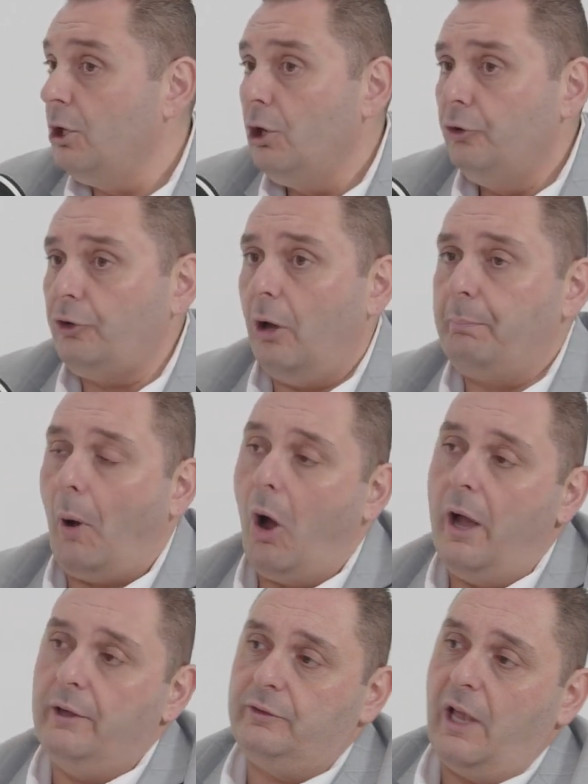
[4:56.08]
So
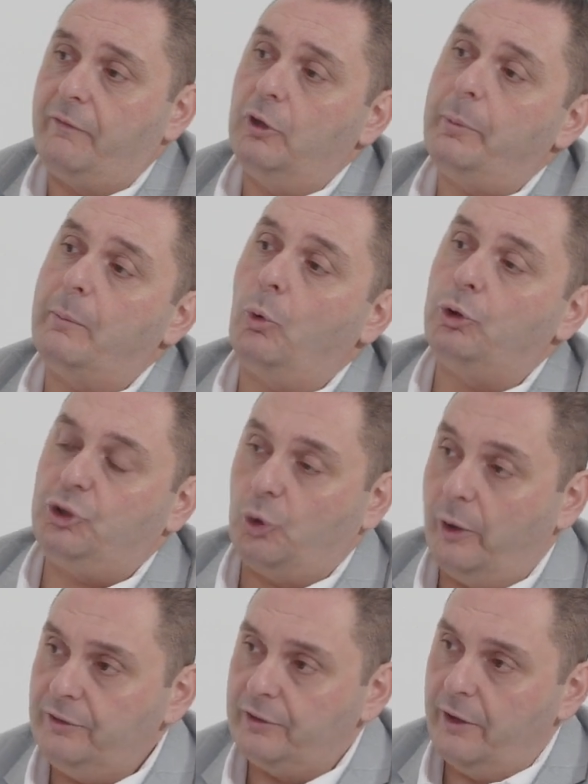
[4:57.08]
buyers have a little bit more choice.